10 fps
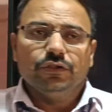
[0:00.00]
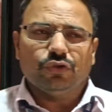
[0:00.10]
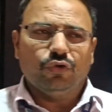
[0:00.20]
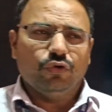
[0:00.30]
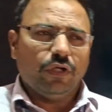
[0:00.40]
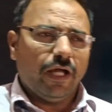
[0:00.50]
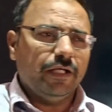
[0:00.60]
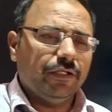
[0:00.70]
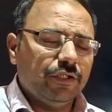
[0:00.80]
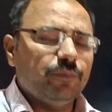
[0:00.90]
So
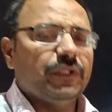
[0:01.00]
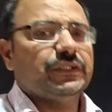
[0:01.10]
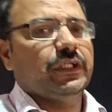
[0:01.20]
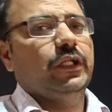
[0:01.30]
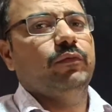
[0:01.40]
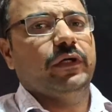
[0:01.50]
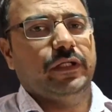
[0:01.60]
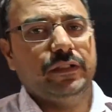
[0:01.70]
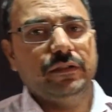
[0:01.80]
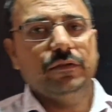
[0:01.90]
light is basically what
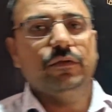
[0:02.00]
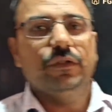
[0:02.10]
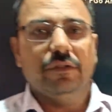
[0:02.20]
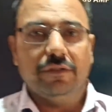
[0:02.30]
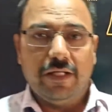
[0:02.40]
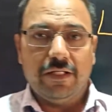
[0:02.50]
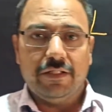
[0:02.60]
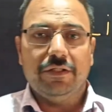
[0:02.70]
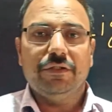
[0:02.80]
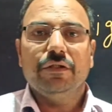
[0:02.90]
is that
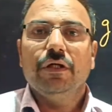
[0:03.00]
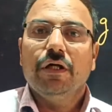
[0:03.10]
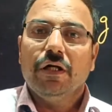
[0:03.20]
is